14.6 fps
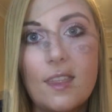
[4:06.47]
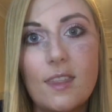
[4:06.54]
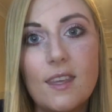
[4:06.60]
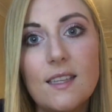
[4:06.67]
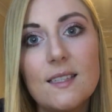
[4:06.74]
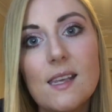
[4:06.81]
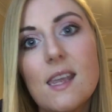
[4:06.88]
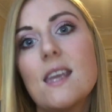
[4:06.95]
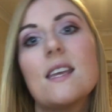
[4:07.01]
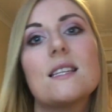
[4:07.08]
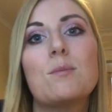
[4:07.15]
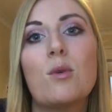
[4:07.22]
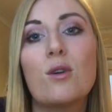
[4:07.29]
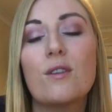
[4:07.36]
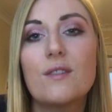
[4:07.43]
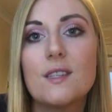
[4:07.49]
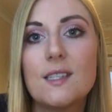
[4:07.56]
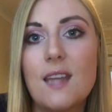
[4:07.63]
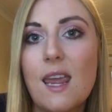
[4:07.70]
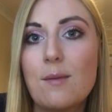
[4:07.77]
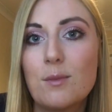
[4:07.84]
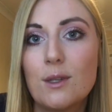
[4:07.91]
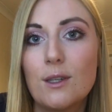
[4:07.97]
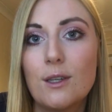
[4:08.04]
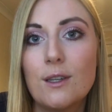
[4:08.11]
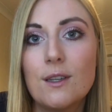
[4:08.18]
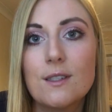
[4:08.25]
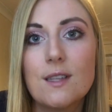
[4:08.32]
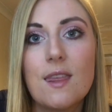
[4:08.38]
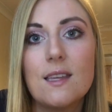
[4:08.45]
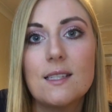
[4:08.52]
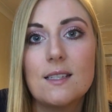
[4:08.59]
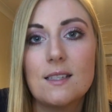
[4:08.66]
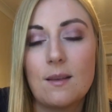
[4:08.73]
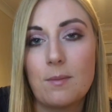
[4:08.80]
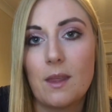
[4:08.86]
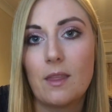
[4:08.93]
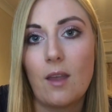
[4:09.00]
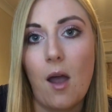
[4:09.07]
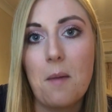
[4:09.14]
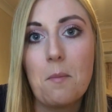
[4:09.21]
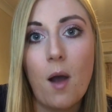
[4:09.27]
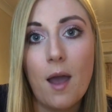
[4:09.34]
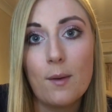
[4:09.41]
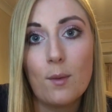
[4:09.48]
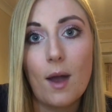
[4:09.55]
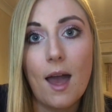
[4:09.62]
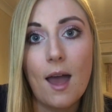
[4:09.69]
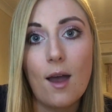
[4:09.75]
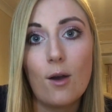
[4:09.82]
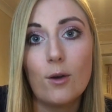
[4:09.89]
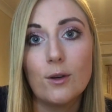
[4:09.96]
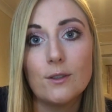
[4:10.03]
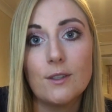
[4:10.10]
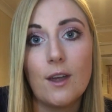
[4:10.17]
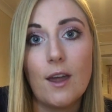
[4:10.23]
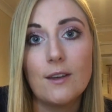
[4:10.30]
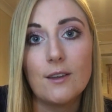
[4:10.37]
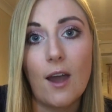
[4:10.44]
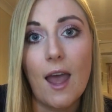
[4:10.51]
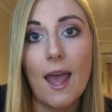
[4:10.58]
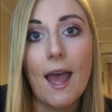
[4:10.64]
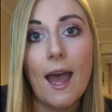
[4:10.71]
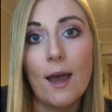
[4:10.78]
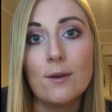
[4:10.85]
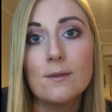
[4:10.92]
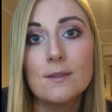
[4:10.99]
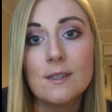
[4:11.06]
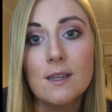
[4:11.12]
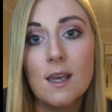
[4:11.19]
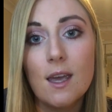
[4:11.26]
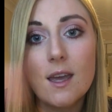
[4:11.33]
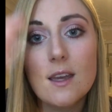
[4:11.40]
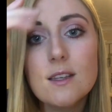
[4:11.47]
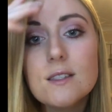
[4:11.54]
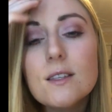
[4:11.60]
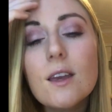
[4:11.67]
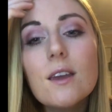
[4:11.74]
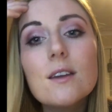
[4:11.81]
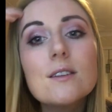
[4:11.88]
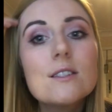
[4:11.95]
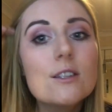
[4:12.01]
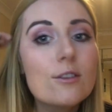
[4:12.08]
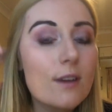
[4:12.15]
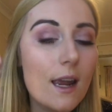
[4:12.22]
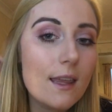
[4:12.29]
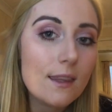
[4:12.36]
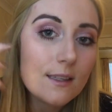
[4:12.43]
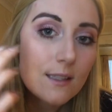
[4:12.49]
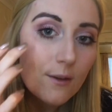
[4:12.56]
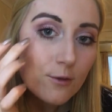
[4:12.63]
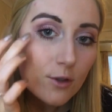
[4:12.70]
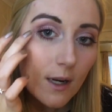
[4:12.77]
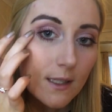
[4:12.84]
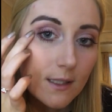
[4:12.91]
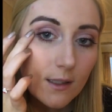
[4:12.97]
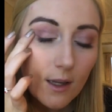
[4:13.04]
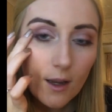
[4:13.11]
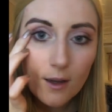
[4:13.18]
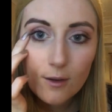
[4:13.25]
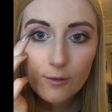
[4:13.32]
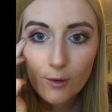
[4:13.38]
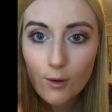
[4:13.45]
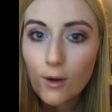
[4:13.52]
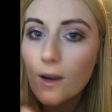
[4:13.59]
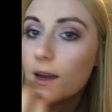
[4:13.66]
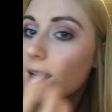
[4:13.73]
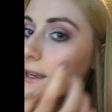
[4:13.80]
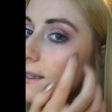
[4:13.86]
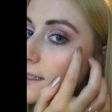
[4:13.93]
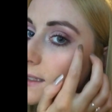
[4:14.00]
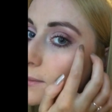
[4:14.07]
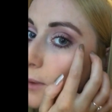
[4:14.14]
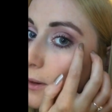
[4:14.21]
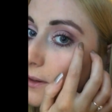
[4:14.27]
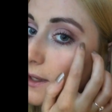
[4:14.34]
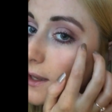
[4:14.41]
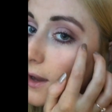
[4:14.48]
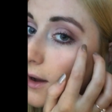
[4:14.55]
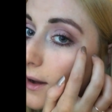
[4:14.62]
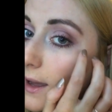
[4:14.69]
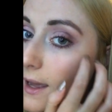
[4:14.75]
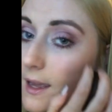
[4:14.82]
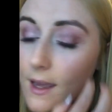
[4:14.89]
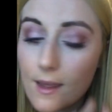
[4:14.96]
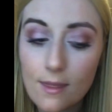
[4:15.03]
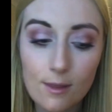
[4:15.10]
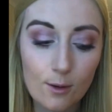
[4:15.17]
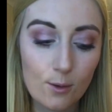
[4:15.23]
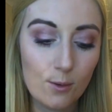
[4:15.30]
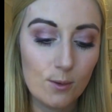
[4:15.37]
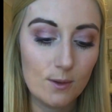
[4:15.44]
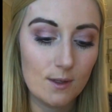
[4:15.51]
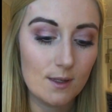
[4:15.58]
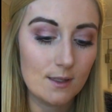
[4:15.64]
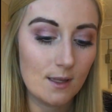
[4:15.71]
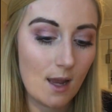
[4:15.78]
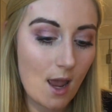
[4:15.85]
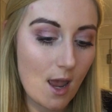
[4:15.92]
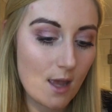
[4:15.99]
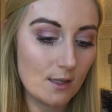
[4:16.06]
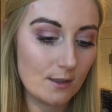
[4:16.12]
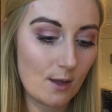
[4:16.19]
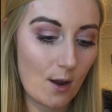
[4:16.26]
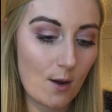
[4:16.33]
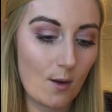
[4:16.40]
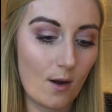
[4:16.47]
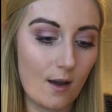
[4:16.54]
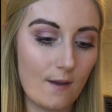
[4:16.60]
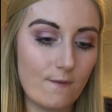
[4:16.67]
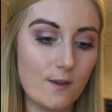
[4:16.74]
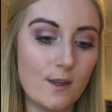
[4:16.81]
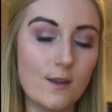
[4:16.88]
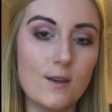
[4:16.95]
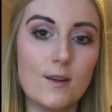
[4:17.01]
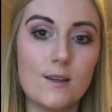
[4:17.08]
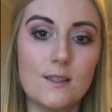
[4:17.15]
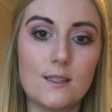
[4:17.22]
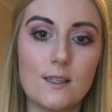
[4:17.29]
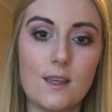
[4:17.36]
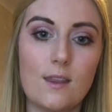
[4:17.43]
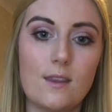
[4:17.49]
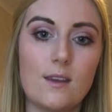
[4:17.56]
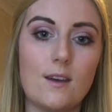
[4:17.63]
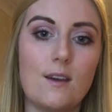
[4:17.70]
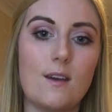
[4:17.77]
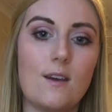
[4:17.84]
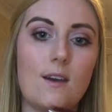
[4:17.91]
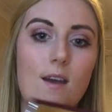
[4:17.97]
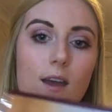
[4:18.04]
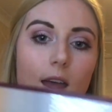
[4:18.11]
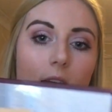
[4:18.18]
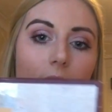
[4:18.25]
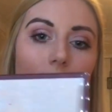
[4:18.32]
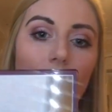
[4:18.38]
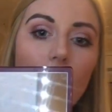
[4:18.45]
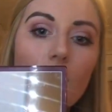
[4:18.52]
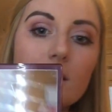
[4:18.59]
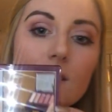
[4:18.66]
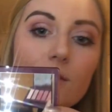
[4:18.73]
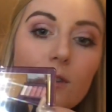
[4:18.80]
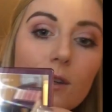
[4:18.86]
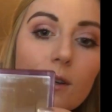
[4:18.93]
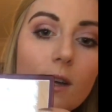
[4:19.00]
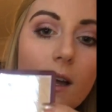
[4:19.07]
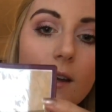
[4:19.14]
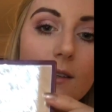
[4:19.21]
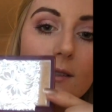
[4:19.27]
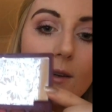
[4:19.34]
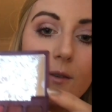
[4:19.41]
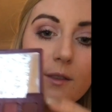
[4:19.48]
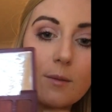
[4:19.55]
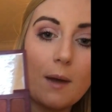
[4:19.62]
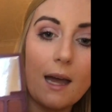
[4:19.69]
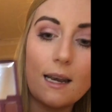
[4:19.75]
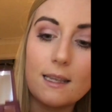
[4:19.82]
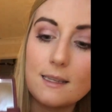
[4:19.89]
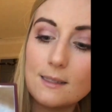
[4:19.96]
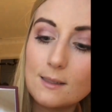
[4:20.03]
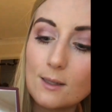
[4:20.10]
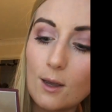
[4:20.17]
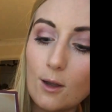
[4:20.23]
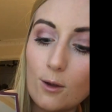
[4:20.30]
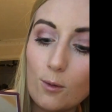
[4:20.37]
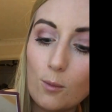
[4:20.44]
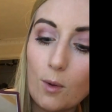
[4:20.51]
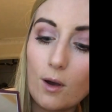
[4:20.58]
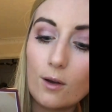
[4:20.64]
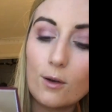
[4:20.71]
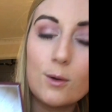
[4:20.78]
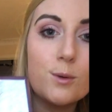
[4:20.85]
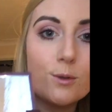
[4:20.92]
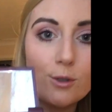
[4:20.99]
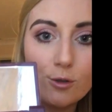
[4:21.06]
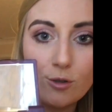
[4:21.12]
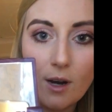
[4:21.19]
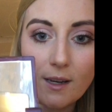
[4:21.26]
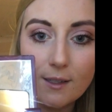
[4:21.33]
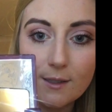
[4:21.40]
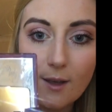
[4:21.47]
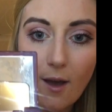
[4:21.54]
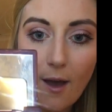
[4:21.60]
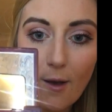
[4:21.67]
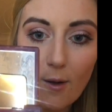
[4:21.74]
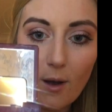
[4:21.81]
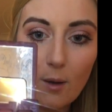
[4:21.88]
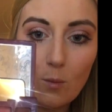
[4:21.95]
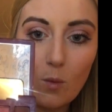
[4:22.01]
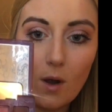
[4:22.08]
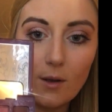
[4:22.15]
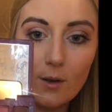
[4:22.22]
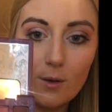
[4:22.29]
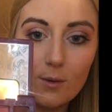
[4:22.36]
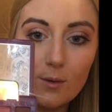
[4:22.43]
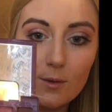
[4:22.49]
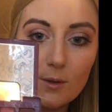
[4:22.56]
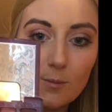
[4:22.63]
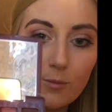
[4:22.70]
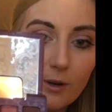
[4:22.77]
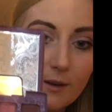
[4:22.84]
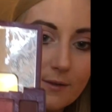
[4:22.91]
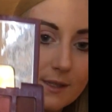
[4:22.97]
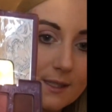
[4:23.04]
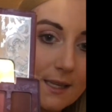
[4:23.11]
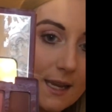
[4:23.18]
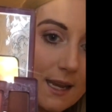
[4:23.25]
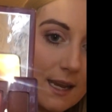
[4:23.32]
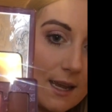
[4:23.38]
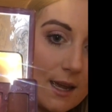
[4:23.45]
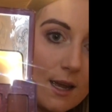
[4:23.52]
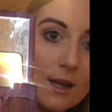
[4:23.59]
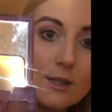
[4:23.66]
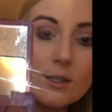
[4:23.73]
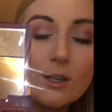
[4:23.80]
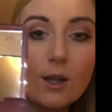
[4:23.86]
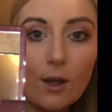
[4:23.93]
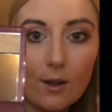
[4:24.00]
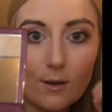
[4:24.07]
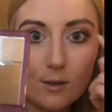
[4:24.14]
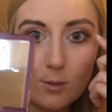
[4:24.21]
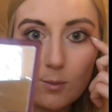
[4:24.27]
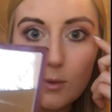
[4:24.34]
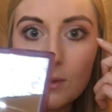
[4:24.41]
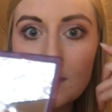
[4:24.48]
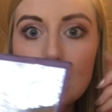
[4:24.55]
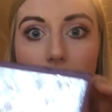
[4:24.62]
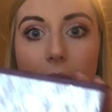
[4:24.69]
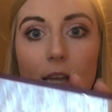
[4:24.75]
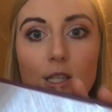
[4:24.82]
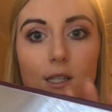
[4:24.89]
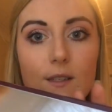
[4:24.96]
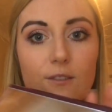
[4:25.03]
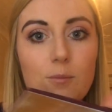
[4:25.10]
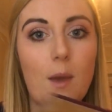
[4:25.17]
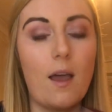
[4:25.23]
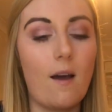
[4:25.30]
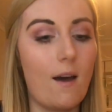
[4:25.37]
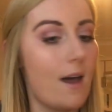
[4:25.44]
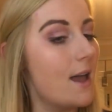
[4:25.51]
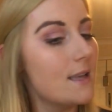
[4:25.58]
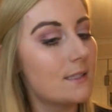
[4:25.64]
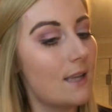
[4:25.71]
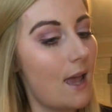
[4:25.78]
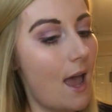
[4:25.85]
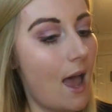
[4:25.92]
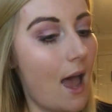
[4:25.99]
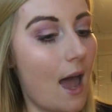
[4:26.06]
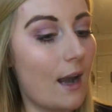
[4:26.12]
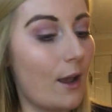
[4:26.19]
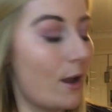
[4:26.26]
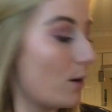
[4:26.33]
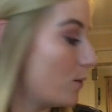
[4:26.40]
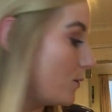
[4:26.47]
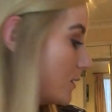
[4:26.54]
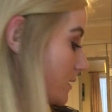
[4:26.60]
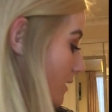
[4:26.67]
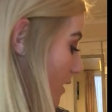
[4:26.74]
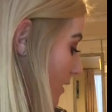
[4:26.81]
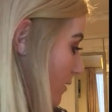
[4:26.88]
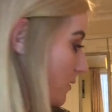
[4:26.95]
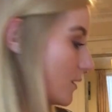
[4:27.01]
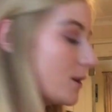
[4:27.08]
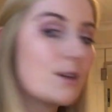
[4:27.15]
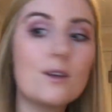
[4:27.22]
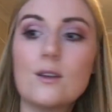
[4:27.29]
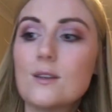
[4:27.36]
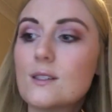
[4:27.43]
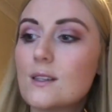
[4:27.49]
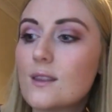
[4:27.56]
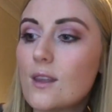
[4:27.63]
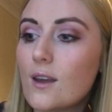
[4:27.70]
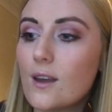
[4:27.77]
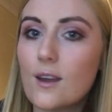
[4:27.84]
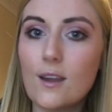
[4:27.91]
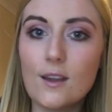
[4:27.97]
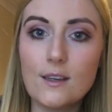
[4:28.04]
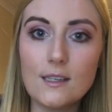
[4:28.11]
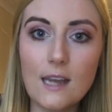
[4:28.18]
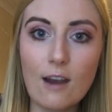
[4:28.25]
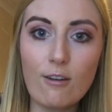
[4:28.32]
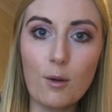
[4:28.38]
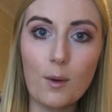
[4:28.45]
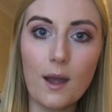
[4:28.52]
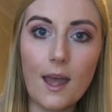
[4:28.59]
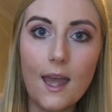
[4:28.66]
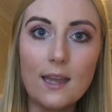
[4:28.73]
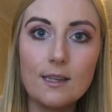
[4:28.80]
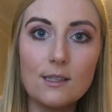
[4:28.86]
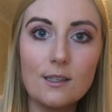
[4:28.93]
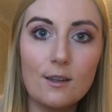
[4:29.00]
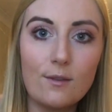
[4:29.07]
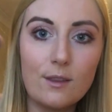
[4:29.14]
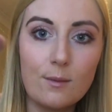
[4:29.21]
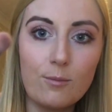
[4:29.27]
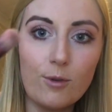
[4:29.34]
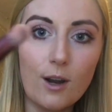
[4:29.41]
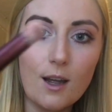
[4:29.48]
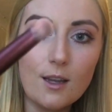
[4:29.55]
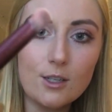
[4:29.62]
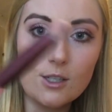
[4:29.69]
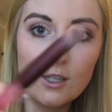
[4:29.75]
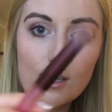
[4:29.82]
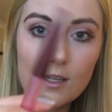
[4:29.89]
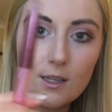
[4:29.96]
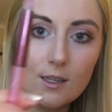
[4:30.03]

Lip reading: This is more of a statement look, so this is something that I might wear on a night out. So to create this, I've tried to go for a smoky eye in the corners. So I've used the last few colours of the palette, so one called Drunk Dial and one called Privacy, to go towards the edges of my eyes. And I also used the narrower end of the brush,